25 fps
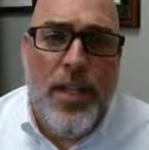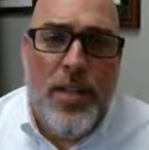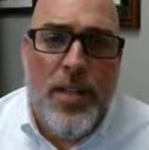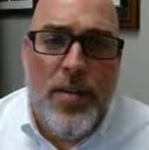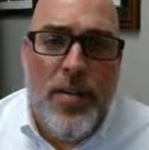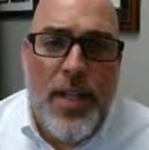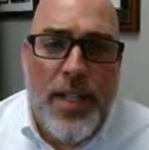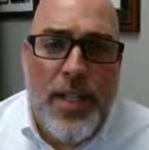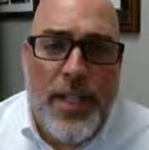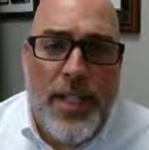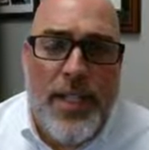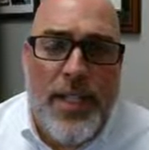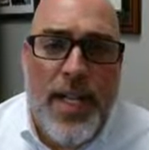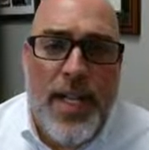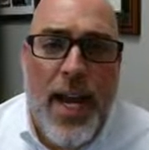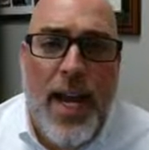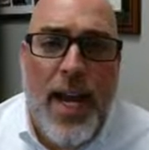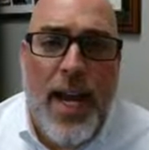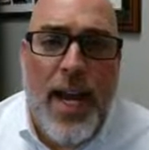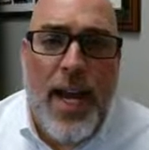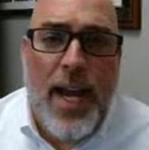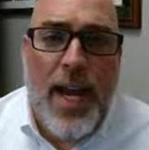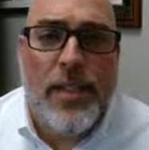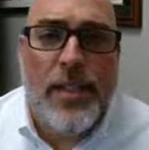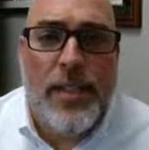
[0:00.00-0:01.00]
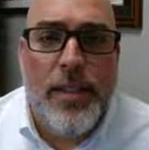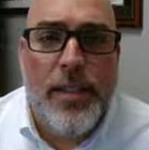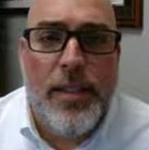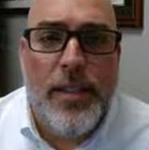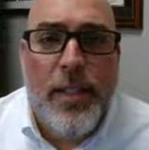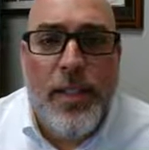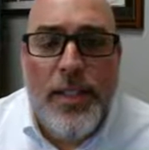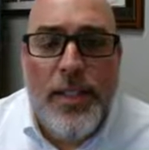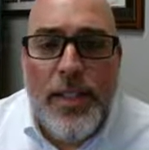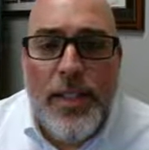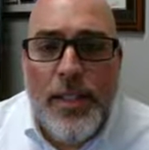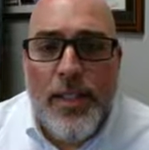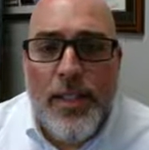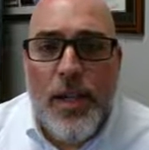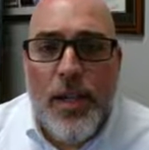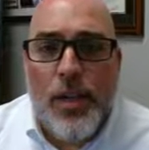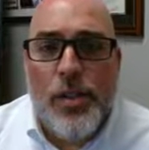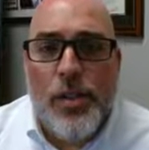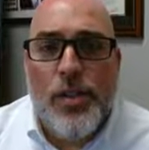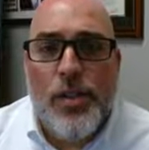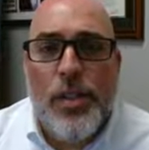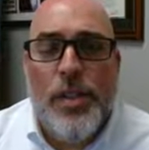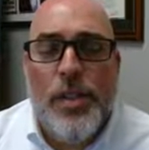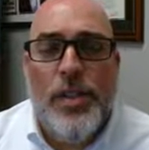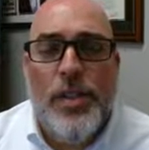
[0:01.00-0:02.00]
You get the tax
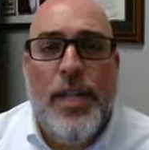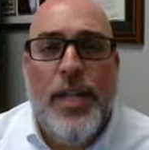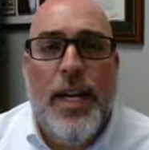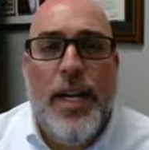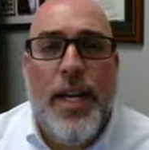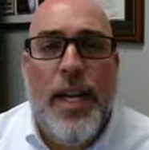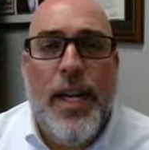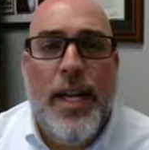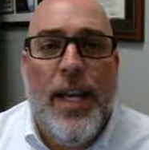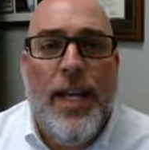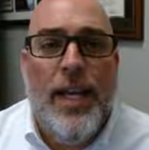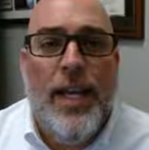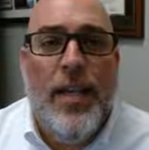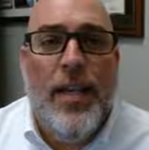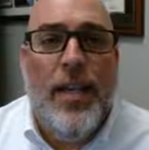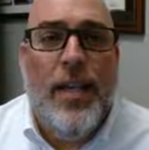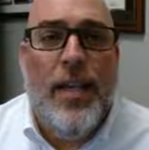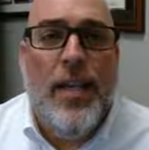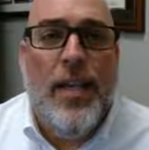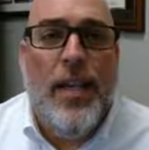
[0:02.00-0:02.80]
deduction today,